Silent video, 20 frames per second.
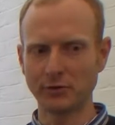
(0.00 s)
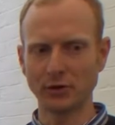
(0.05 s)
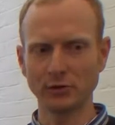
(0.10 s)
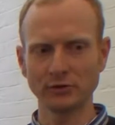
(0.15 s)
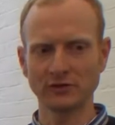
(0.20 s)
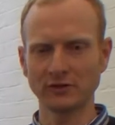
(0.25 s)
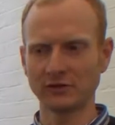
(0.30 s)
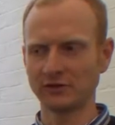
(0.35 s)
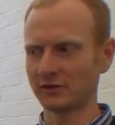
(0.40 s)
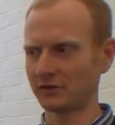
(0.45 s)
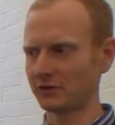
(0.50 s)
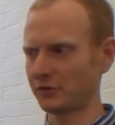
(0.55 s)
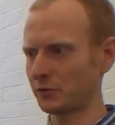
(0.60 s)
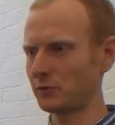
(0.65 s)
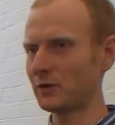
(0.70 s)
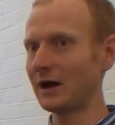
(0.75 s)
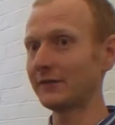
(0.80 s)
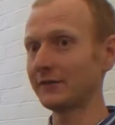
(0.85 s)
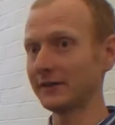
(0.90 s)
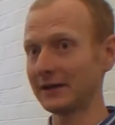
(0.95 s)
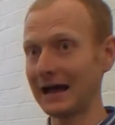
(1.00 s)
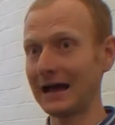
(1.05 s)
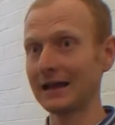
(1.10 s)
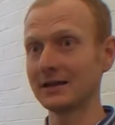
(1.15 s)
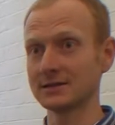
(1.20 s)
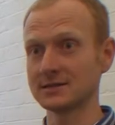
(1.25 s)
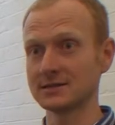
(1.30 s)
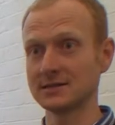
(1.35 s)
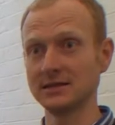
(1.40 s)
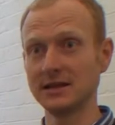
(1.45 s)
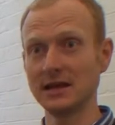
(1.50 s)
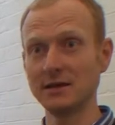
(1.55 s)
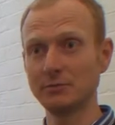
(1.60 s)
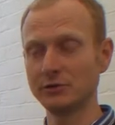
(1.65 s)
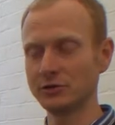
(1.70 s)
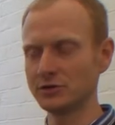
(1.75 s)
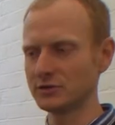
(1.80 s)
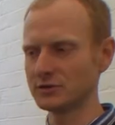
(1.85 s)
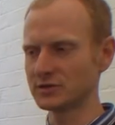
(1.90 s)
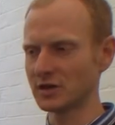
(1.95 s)
processes throughout the galaxy, they
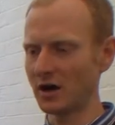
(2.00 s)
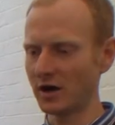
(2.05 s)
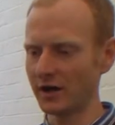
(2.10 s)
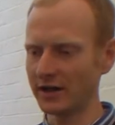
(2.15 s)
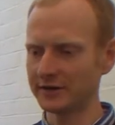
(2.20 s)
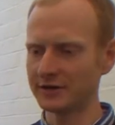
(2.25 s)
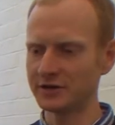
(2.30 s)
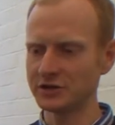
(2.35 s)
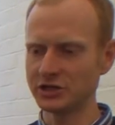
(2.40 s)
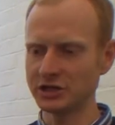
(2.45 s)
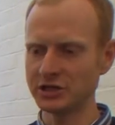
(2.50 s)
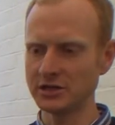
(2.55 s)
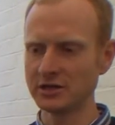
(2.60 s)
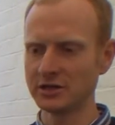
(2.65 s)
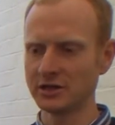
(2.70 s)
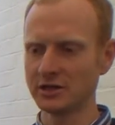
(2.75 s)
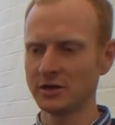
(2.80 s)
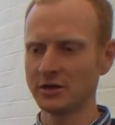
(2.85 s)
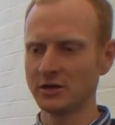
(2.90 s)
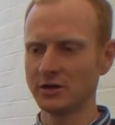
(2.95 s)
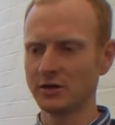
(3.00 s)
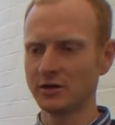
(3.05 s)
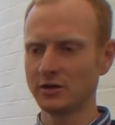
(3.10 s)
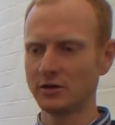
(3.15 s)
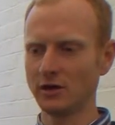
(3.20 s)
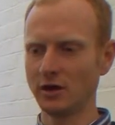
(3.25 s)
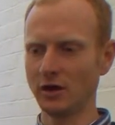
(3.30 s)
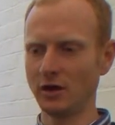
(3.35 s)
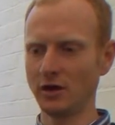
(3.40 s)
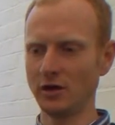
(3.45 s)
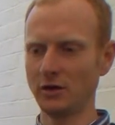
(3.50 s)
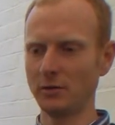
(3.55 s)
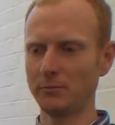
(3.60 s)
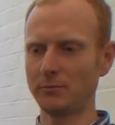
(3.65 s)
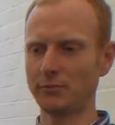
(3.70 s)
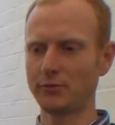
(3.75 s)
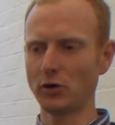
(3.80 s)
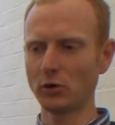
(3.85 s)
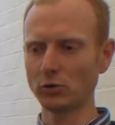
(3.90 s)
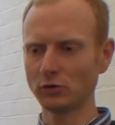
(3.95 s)
produce high energy uh,
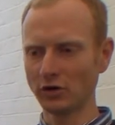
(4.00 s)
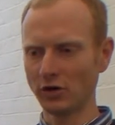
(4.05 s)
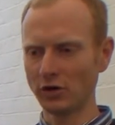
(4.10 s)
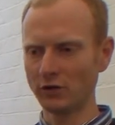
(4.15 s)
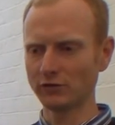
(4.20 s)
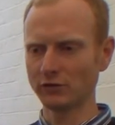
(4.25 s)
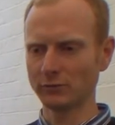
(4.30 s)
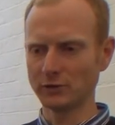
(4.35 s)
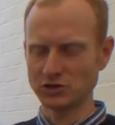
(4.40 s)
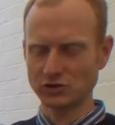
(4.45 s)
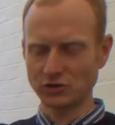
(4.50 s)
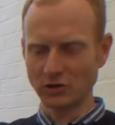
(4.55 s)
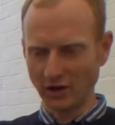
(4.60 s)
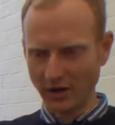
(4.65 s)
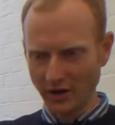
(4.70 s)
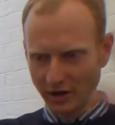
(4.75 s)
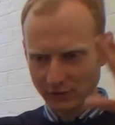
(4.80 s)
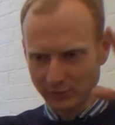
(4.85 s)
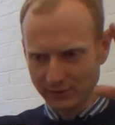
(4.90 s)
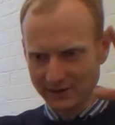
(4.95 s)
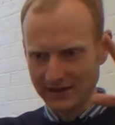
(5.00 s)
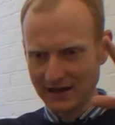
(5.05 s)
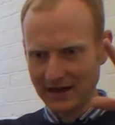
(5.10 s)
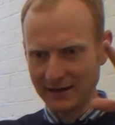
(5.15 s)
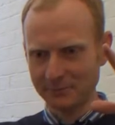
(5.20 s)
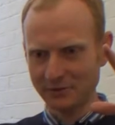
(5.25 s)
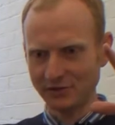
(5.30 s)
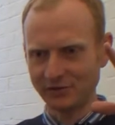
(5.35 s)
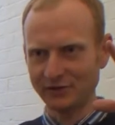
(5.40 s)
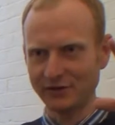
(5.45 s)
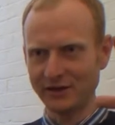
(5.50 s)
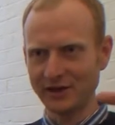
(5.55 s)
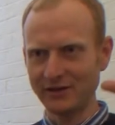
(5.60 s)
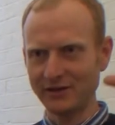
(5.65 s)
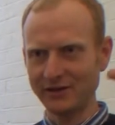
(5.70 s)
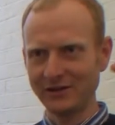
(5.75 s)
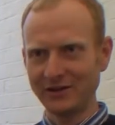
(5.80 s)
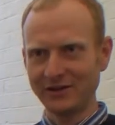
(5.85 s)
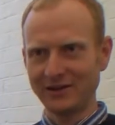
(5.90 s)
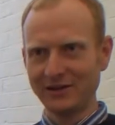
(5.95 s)
protons which collide with the
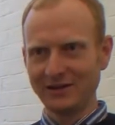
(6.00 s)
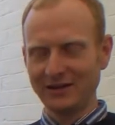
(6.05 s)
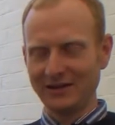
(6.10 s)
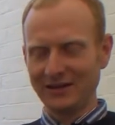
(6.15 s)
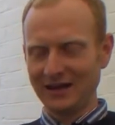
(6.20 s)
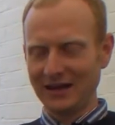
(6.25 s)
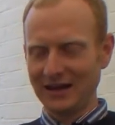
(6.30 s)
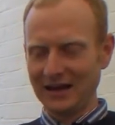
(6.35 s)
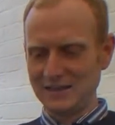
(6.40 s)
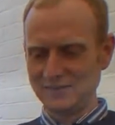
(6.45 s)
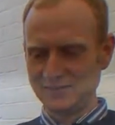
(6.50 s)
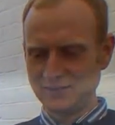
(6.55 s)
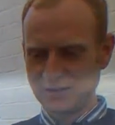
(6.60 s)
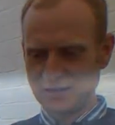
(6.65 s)
atmosphere and